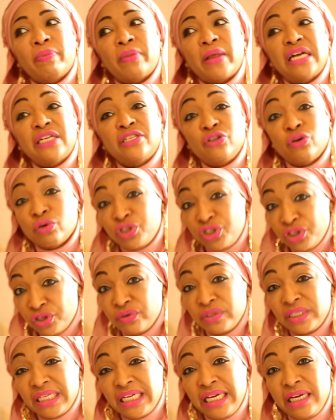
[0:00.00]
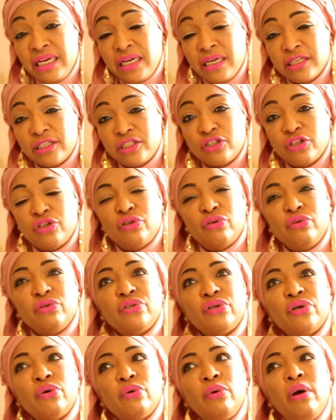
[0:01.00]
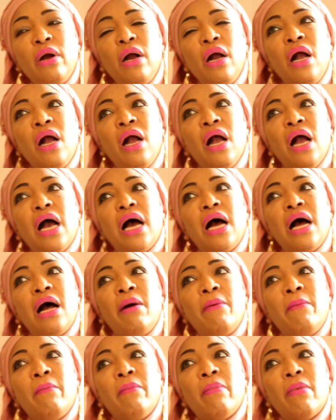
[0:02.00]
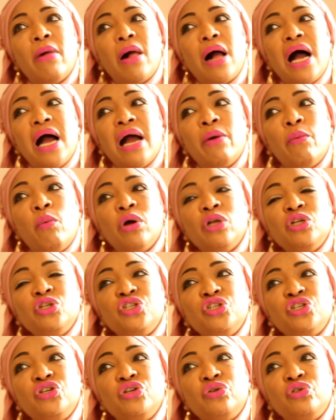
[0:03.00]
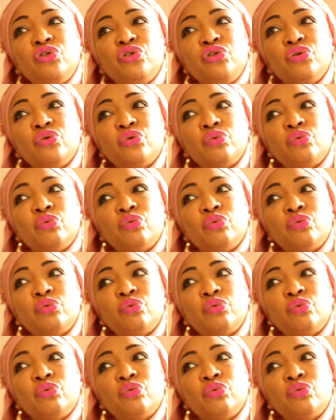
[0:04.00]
it's your duty to do so. I want you to